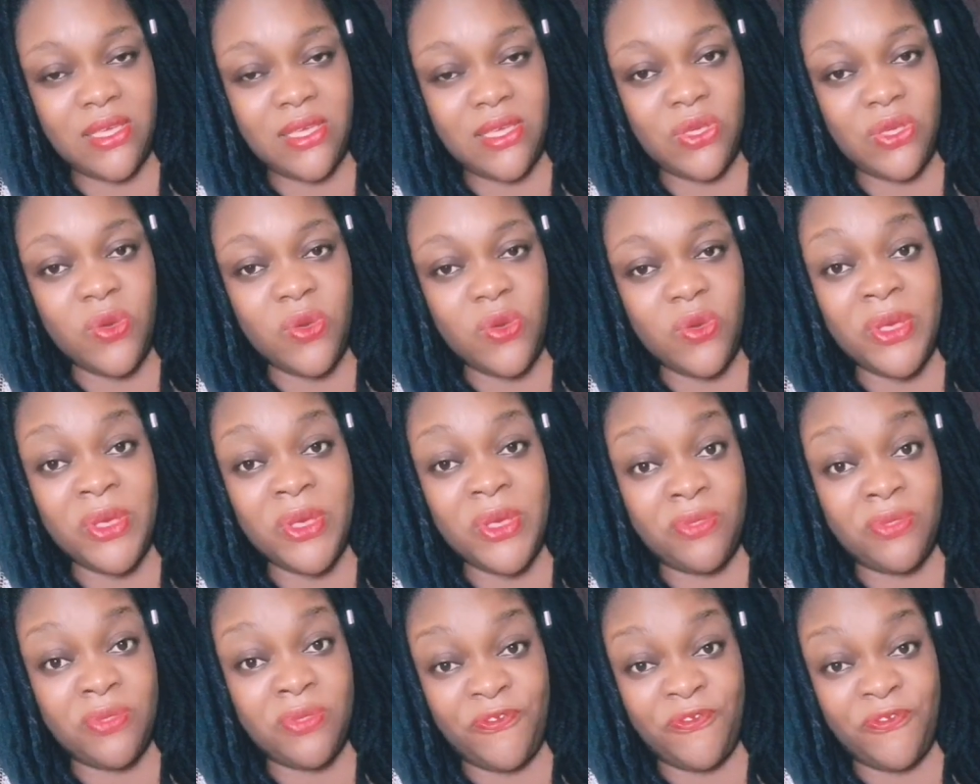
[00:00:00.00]
You
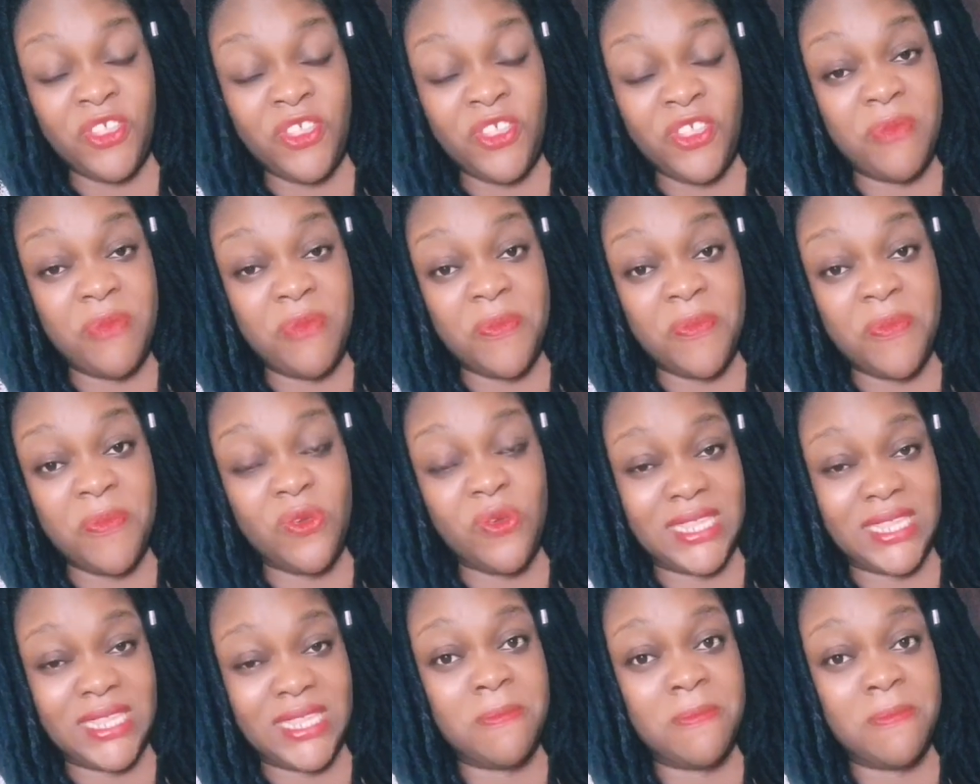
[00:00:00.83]
will feel maybe
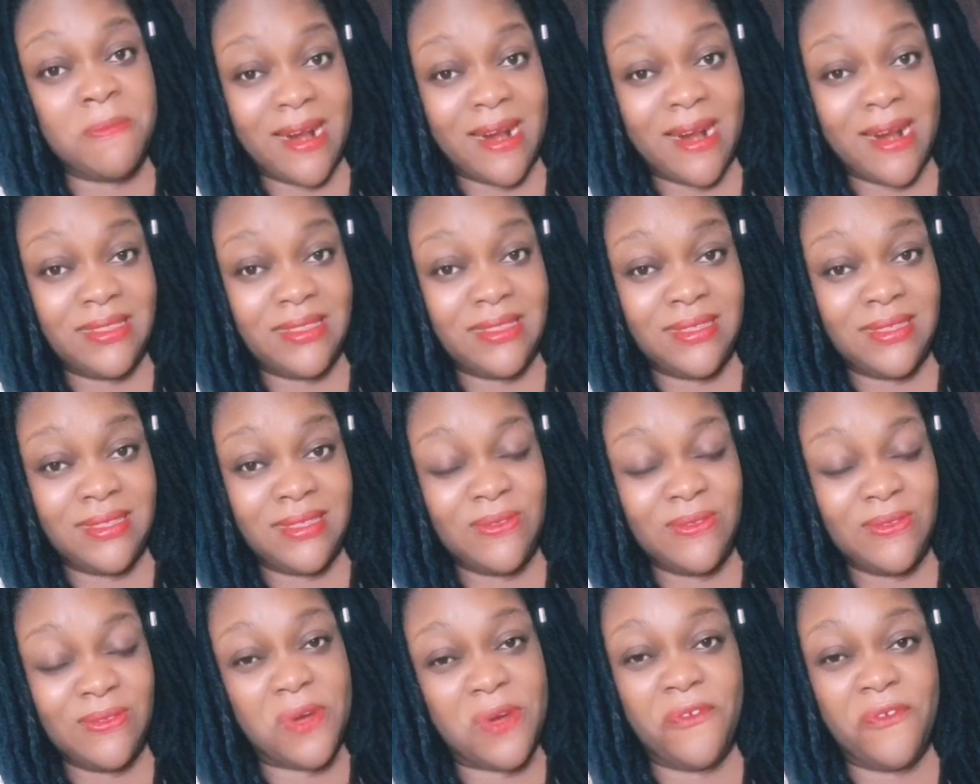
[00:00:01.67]
you're smart.
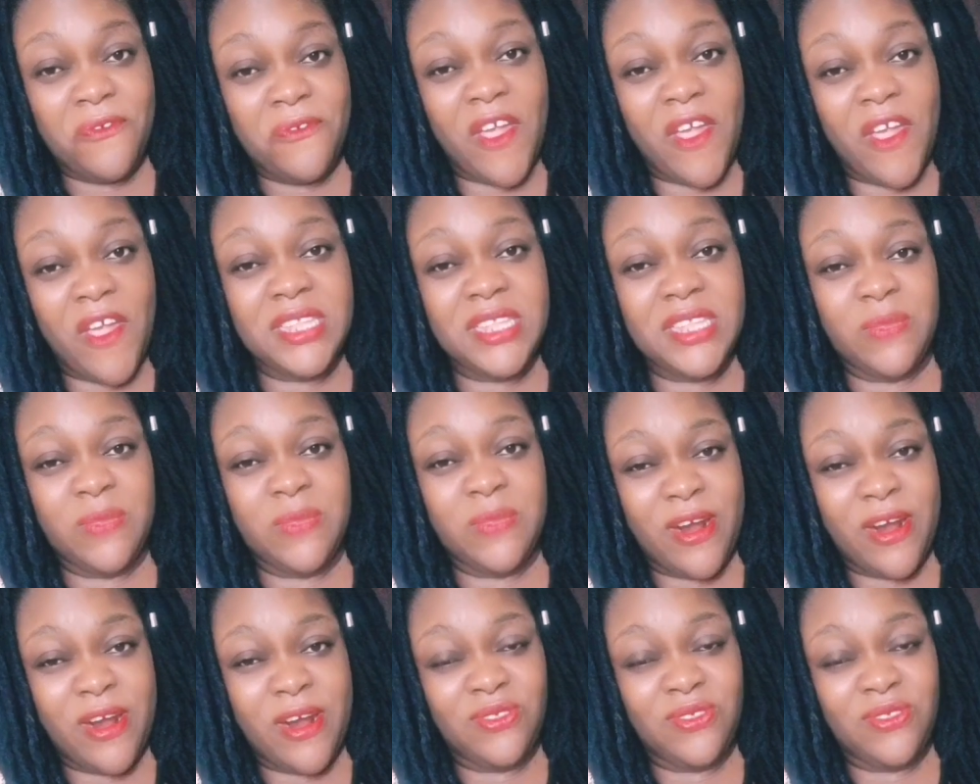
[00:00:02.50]
You are very
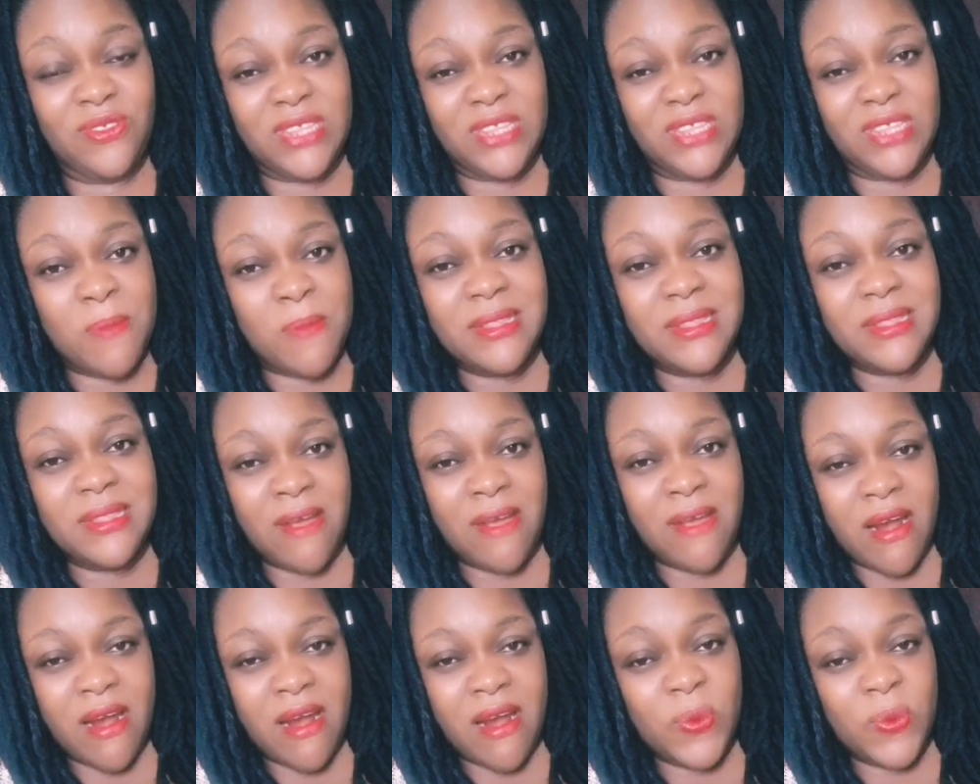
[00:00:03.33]
smart. You're a smart
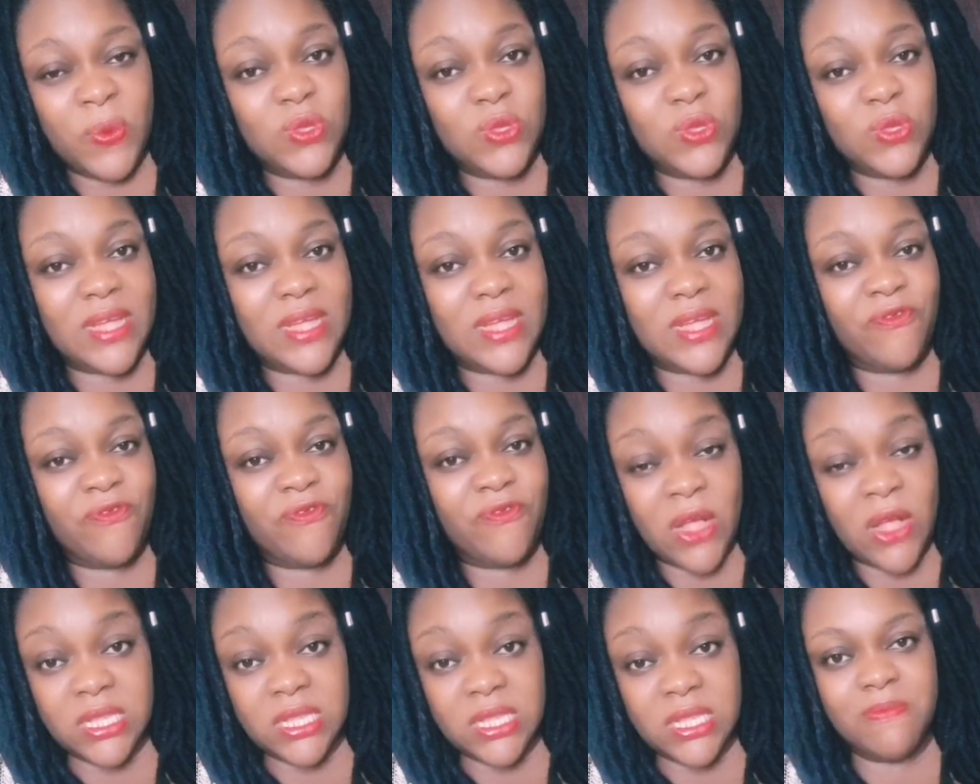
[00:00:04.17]
guy. You want to
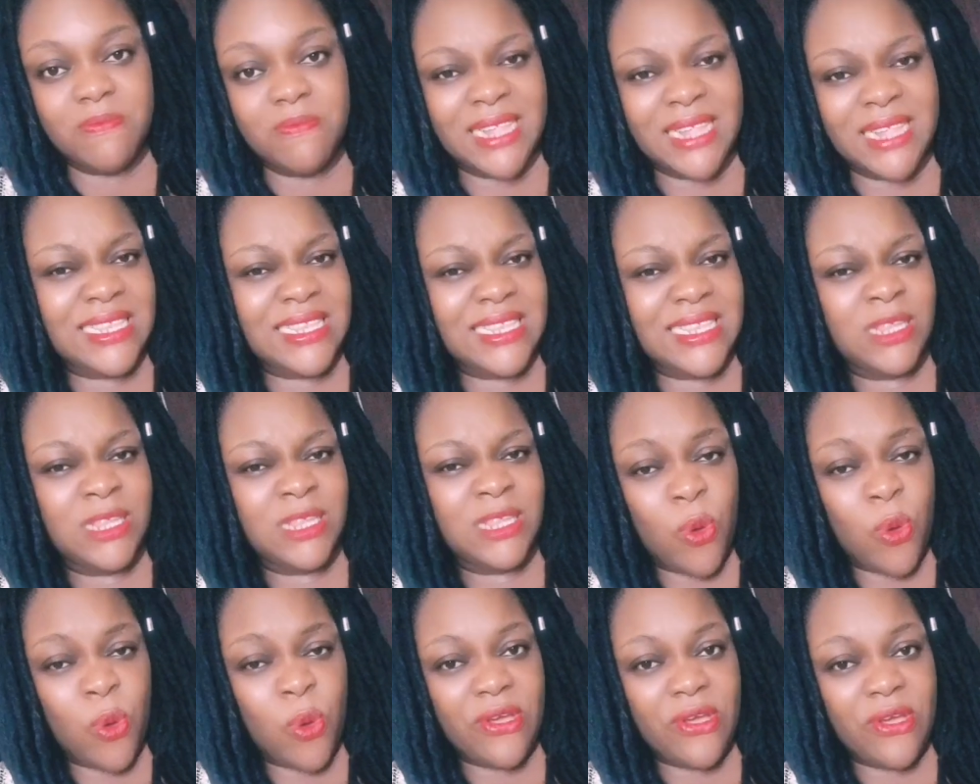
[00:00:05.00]
outsmart this
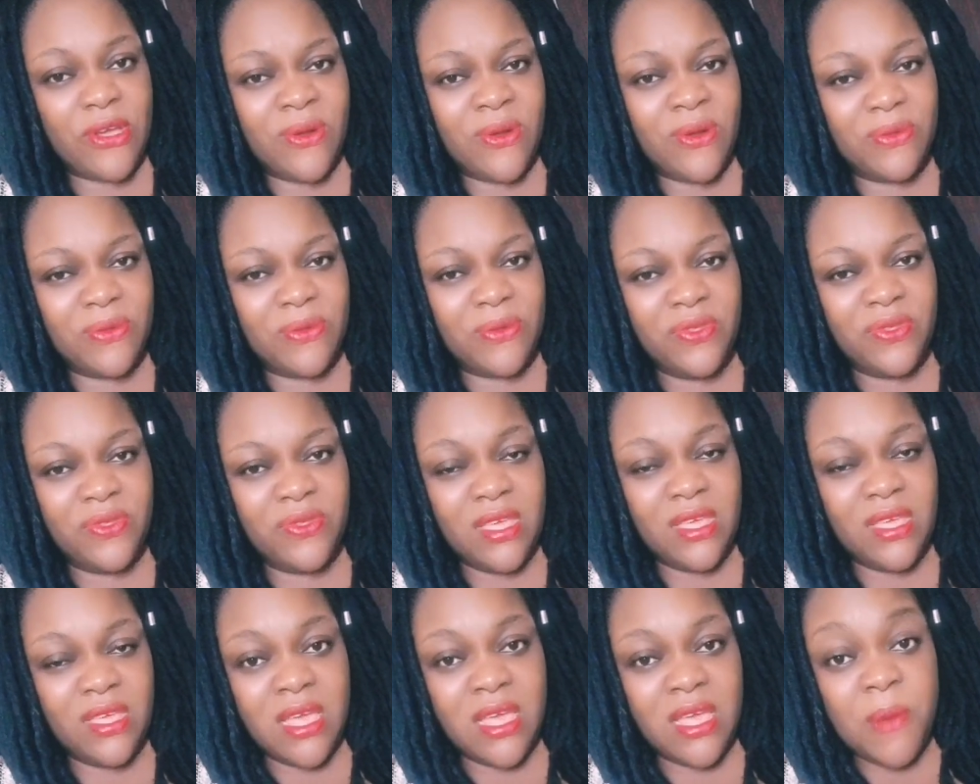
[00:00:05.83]
poor girl.
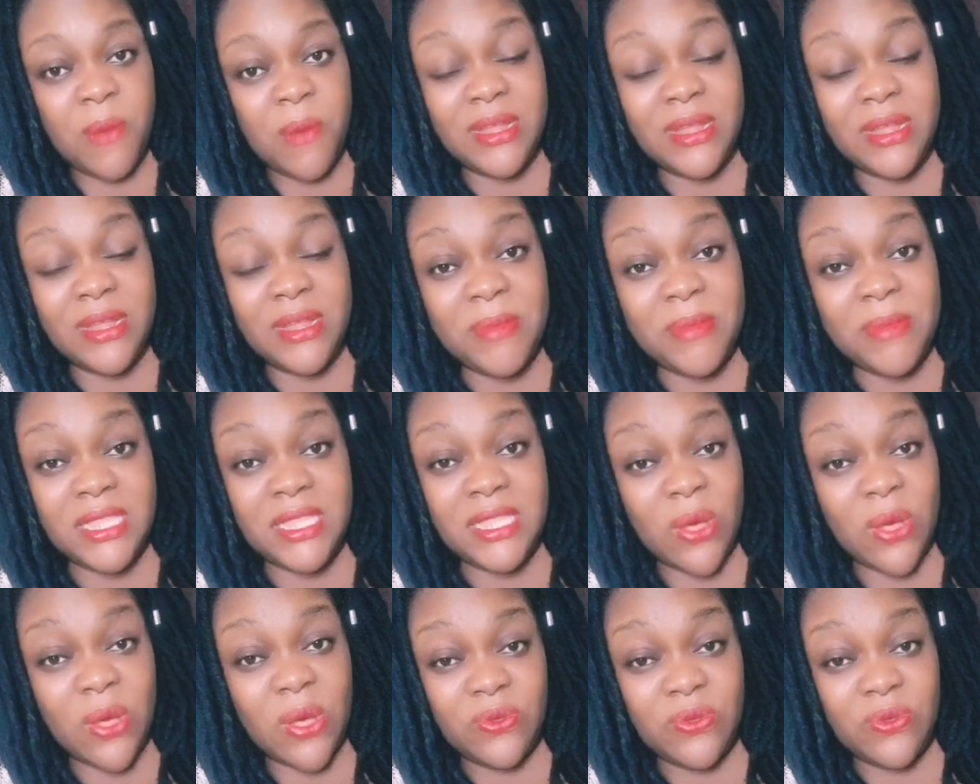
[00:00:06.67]
But let me
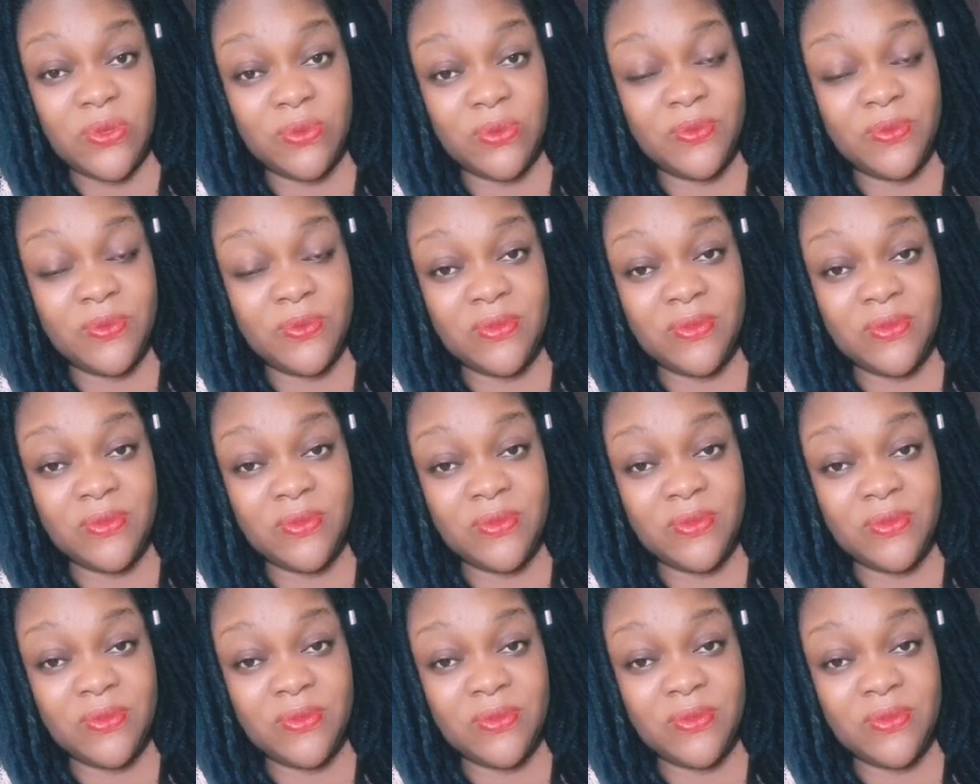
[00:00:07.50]
tell you,